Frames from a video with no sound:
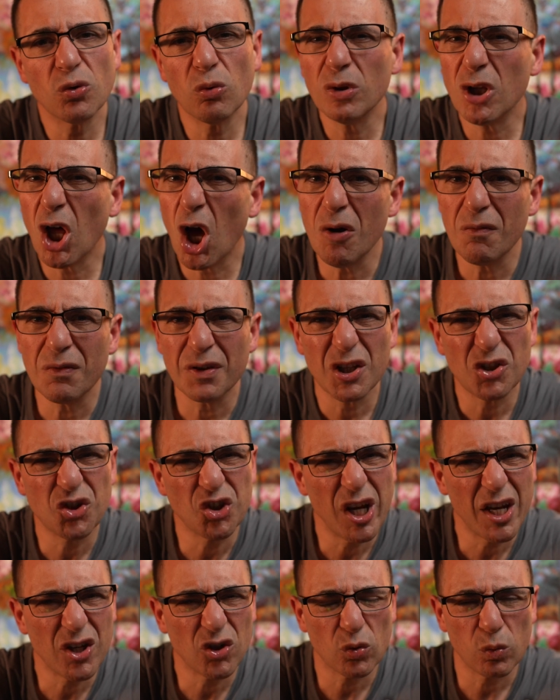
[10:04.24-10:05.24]
all over the
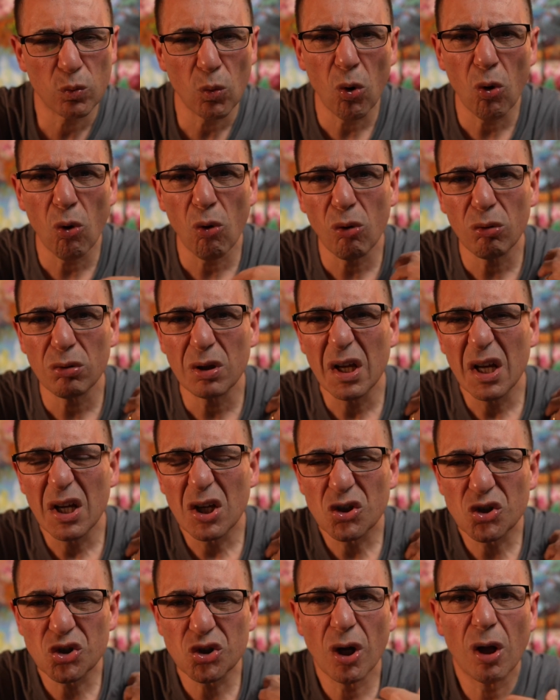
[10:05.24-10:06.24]
chest wall,
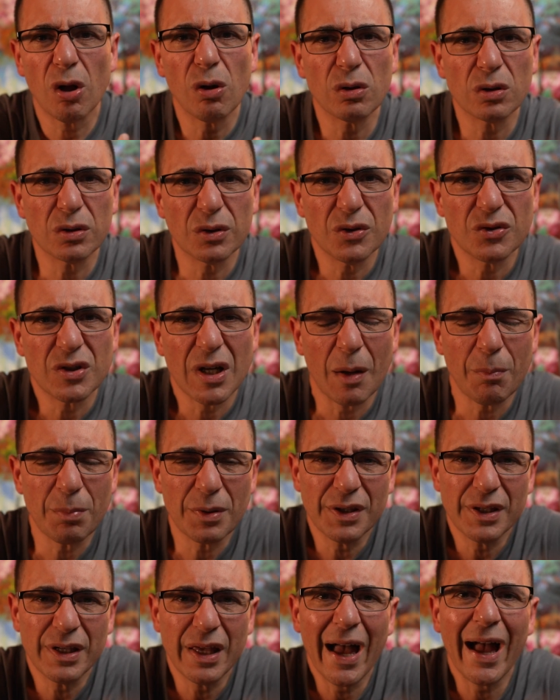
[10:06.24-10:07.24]
shoulders, up
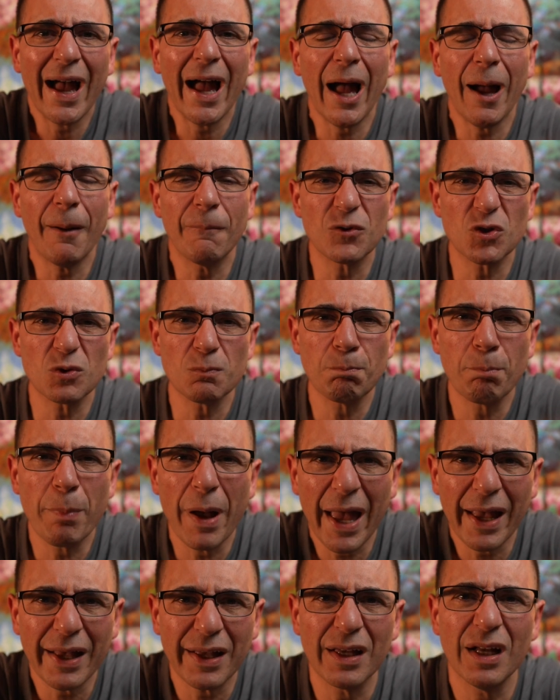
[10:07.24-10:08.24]
in the arms,
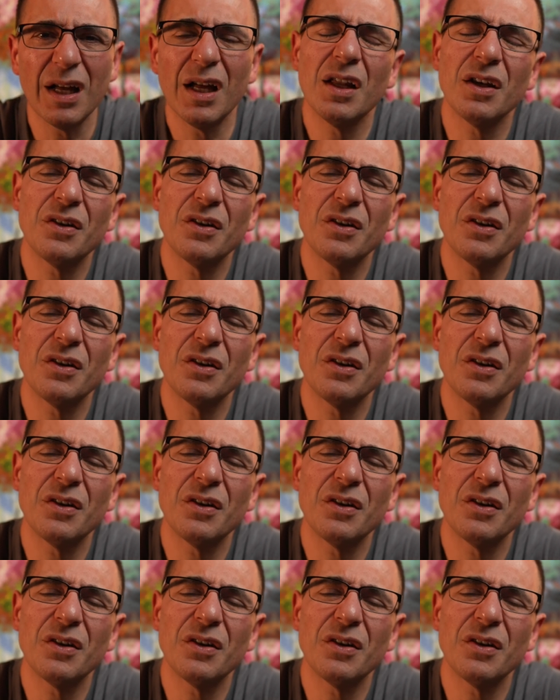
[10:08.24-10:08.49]
back,